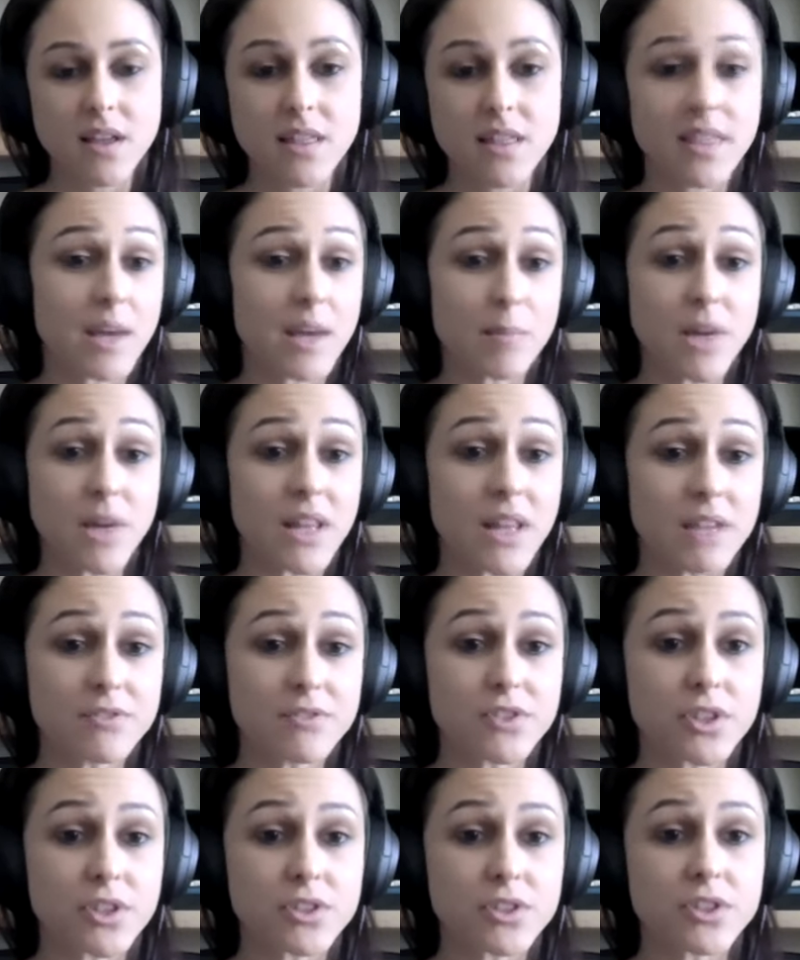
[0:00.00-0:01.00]
that my life
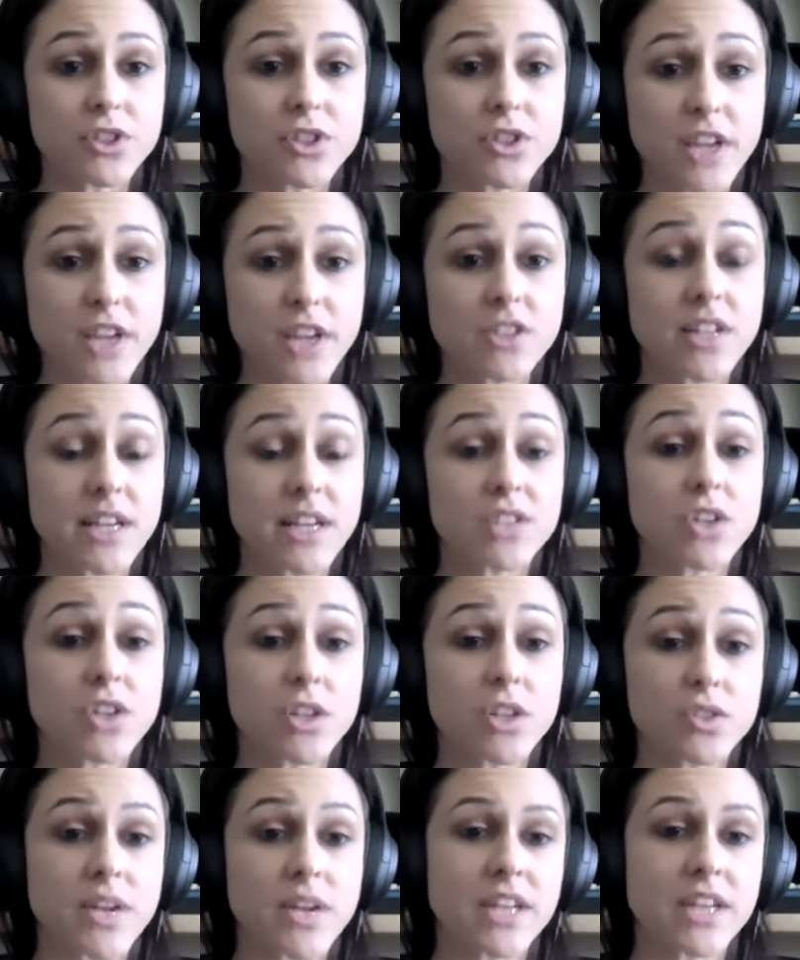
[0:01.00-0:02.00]
started to change, that I
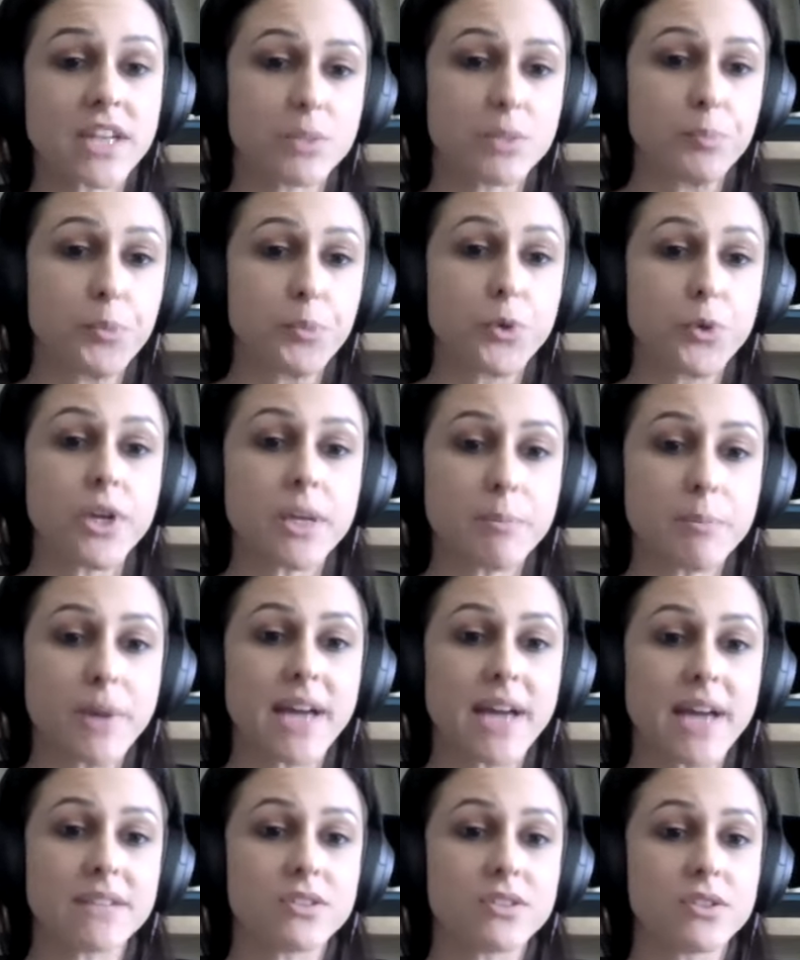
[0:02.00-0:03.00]
started to actually break
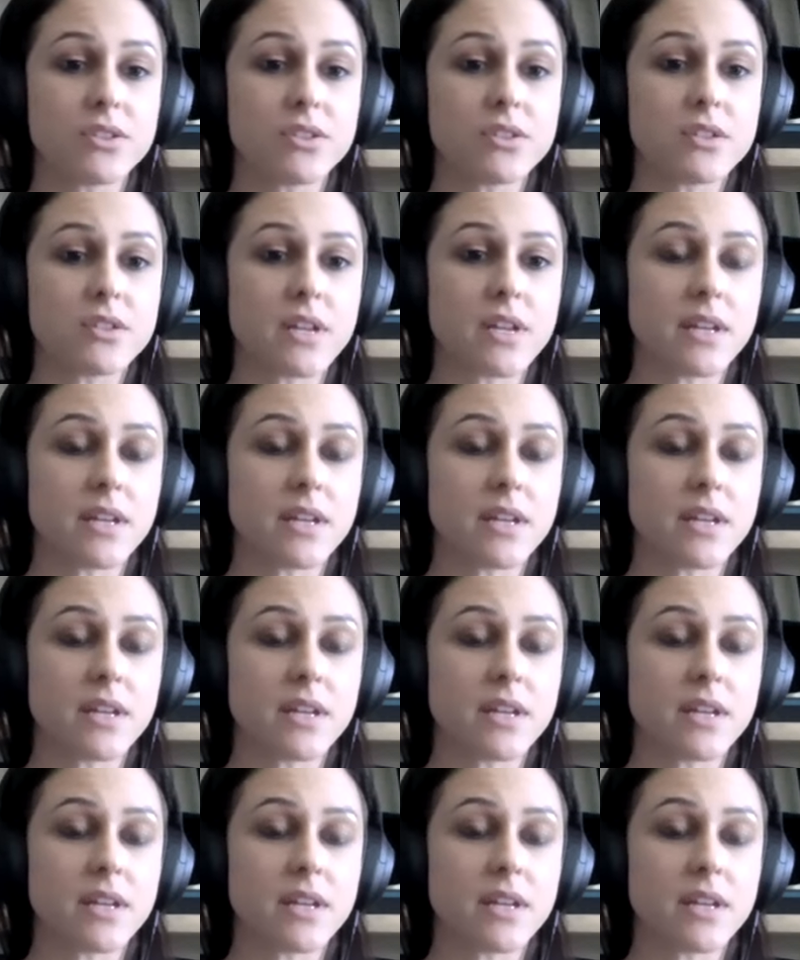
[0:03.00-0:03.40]
patterns.